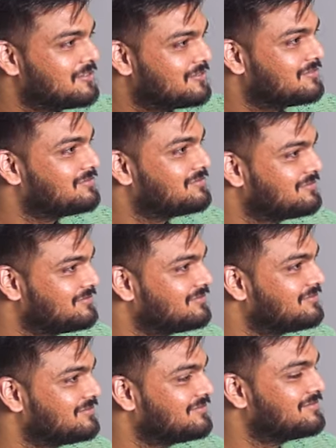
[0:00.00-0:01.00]

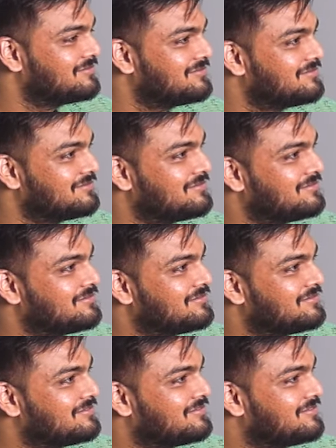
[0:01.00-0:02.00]

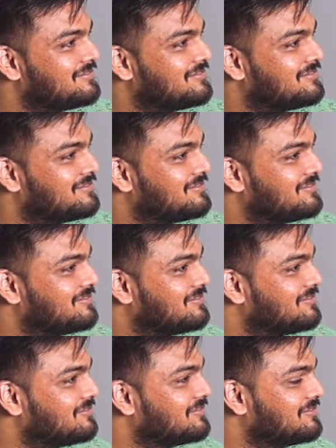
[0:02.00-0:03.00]

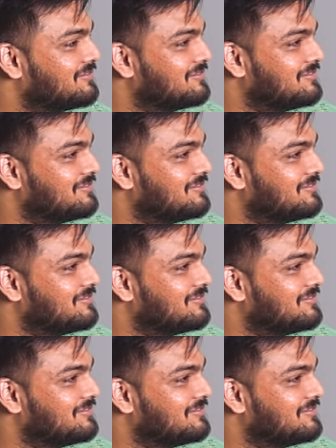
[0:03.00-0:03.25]
This person isn't speaking.